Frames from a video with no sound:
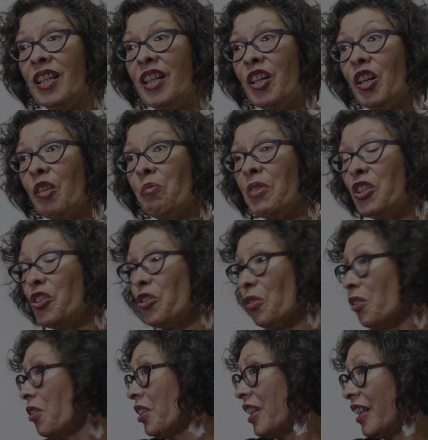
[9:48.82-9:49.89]
who has
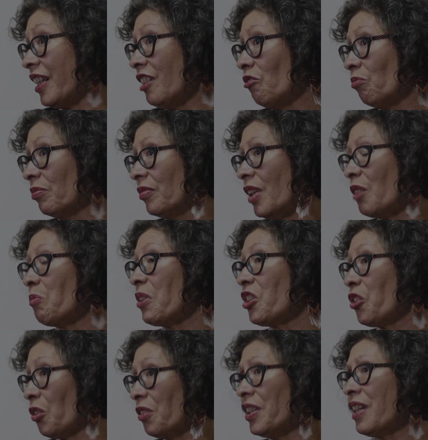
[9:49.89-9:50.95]
been on the
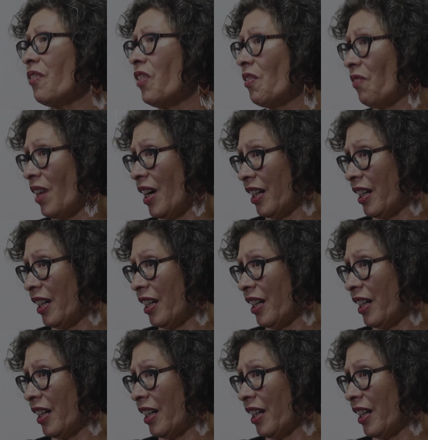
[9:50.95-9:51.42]
international stage,